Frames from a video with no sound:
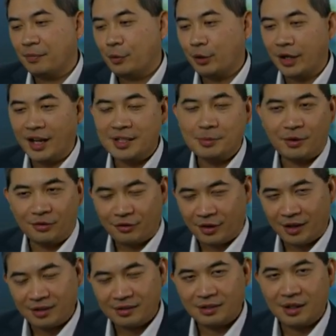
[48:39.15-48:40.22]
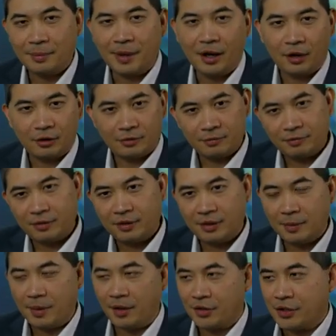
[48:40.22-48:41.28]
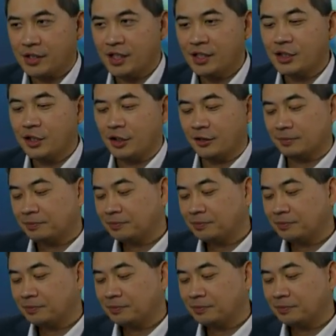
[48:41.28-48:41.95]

when I asked my friend about about this intern,